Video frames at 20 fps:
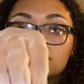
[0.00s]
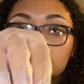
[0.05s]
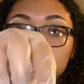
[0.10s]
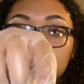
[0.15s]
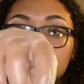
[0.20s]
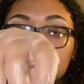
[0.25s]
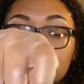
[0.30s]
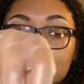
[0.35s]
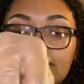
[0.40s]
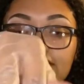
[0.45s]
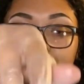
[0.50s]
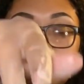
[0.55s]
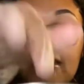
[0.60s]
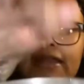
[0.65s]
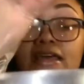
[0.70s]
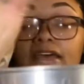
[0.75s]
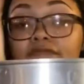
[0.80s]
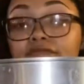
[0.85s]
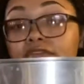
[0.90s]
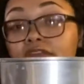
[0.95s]
Like that.
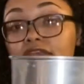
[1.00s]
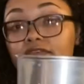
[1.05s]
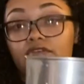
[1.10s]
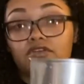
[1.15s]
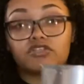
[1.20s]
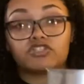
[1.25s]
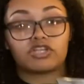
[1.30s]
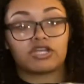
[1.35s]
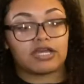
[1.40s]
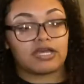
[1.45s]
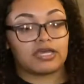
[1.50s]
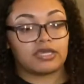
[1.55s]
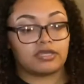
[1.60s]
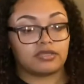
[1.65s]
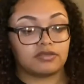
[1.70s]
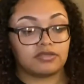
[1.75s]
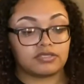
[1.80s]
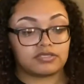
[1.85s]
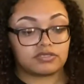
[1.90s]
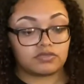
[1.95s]
I've never tried
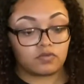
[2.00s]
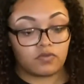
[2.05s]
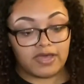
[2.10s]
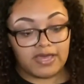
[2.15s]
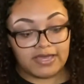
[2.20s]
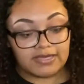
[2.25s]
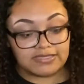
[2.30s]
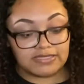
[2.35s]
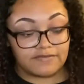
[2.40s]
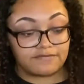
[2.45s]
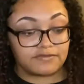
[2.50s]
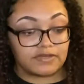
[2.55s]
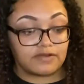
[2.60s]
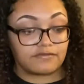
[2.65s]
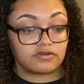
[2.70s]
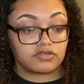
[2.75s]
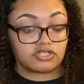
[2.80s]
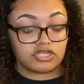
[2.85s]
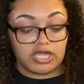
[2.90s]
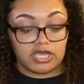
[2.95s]
this wax. I've never
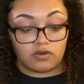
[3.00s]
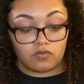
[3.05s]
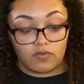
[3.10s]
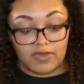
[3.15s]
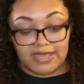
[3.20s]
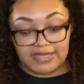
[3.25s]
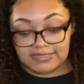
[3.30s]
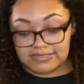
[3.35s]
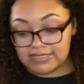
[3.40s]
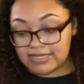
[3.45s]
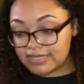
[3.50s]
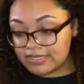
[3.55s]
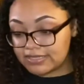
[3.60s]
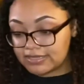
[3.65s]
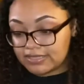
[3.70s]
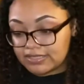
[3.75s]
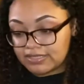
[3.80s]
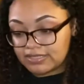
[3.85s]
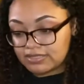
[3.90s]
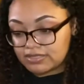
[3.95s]
tried wax like
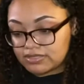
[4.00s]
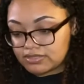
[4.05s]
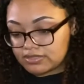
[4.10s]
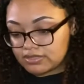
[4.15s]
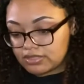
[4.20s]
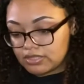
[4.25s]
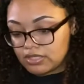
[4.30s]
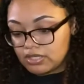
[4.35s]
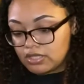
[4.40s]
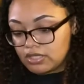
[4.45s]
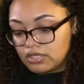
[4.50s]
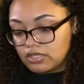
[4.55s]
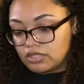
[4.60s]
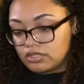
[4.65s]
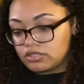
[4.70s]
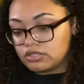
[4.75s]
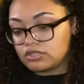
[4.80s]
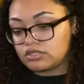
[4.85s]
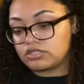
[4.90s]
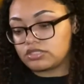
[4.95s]
this.
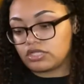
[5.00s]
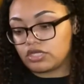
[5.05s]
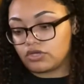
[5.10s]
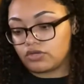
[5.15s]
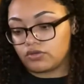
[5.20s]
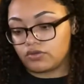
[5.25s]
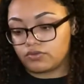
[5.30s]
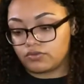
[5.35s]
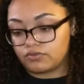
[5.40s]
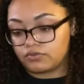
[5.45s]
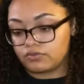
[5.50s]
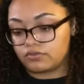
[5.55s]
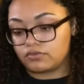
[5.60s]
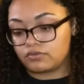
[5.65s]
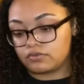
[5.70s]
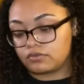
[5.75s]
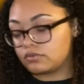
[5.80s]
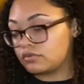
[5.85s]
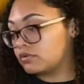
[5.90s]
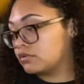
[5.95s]
So
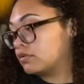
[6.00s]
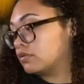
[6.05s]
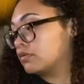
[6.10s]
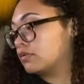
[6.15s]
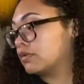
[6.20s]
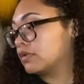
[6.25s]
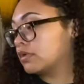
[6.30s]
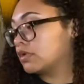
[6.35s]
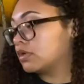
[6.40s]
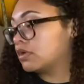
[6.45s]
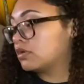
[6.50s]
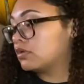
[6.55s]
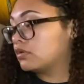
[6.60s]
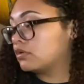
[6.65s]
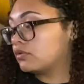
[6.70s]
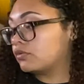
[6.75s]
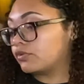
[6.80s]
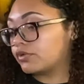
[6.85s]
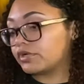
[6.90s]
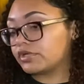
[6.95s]

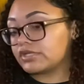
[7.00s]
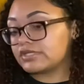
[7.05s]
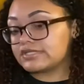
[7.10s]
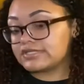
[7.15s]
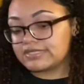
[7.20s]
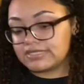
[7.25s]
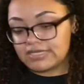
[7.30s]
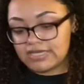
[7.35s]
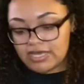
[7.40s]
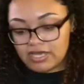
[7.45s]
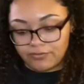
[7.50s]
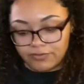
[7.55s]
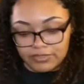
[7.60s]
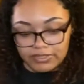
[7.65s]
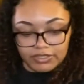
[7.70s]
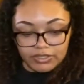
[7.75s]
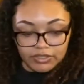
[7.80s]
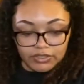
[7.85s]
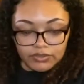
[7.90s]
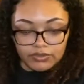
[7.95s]
we're gonna see how it
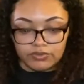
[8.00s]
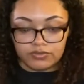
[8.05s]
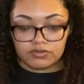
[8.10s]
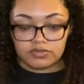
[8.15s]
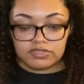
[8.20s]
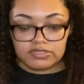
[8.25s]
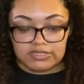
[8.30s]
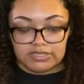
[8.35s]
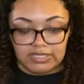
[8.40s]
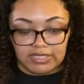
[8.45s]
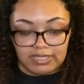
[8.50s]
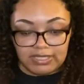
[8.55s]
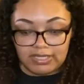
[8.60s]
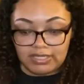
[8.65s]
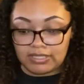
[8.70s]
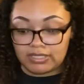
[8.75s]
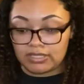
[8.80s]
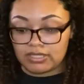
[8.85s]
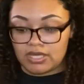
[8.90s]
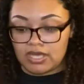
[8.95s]
goes.
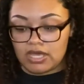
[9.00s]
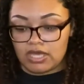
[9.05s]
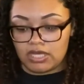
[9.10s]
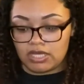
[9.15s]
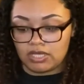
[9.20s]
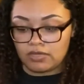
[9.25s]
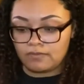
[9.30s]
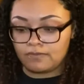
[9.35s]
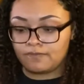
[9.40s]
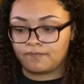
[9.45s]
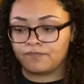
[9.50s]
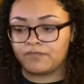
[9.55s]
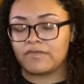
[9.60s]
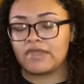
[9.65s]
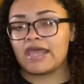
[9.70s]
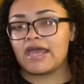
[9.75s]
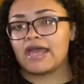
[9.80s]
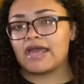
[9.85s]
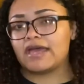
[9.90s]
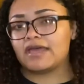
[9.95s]
And
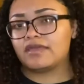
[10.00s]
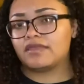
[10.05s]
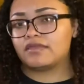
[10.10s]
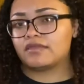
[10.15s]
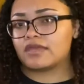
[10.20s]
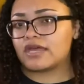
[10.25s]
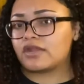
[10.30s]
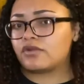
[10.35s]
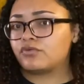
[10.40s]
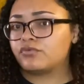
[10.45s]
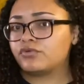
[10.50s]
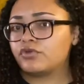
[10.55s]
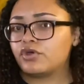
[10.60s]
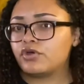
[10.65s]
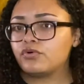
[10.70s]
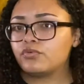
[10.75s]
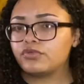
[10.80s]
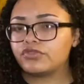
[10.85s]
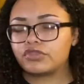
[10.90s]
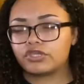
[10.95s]
I don't know
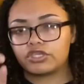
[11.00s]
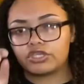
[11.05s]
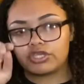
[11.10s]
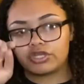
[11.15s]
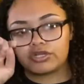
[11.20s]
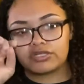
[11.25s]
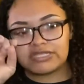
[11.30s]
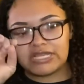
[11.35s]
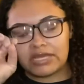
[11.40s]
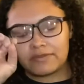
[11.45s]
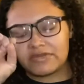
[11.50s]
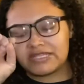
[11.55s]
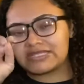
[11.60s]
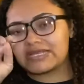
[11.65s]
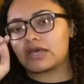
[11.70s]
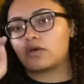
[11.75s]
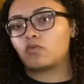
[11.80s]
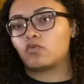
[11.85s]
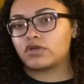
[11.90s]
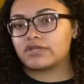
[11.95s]
what the cure time is. I
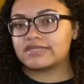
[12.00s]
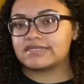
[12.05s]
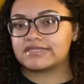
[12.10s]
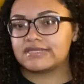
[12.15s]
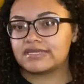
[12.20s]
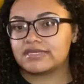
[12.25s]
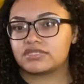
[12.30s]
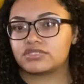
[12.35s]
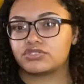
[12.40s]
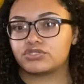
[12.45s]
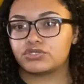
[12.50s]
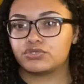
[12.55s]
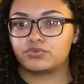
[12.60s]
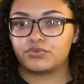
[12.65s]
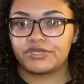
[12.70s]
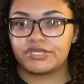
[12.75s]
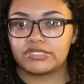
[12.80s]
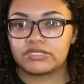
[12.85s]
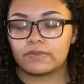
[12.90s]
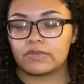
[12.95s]
want to say it's 2
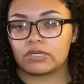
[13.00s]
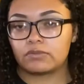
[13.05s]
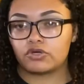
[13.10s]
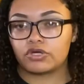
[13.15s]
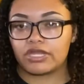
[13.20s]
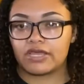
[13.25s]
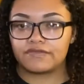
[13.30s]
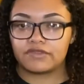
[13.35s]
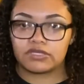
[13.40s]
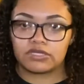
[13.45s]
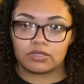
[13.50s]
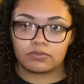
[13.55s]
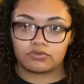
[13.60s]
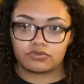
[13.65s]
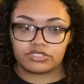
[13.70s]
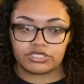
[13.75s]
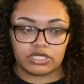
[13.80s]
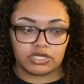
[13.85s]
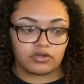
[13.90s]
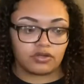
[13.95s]
weeks, but I'm gonna have to double
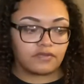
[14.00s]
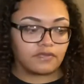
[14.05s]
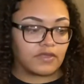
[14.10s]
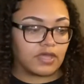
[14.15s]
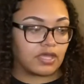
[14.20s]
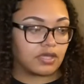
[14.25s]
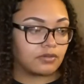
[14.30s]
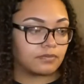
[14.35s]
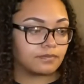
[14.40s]
check on that.